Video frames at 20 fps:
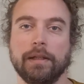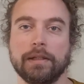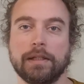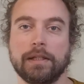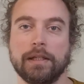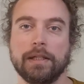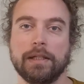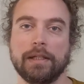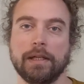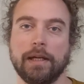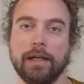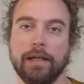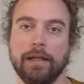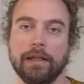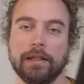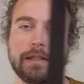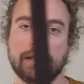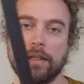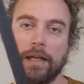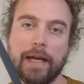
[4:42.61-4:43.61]
this is a
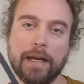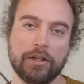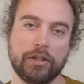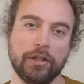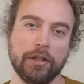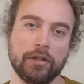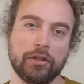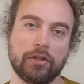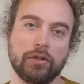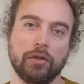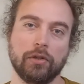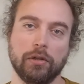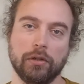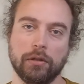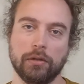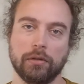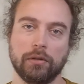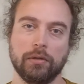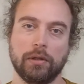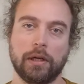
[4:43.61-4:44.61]
slashing
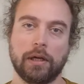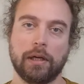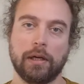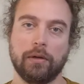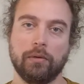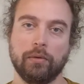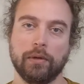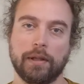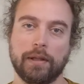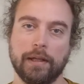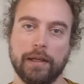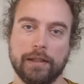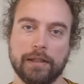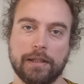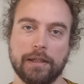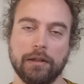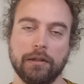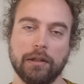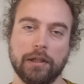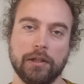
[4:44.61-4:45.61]
sword with a
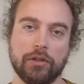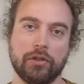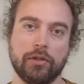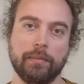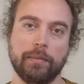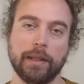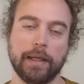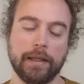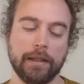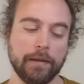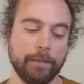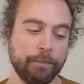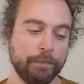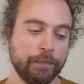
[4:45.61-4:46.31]
single-edged blade.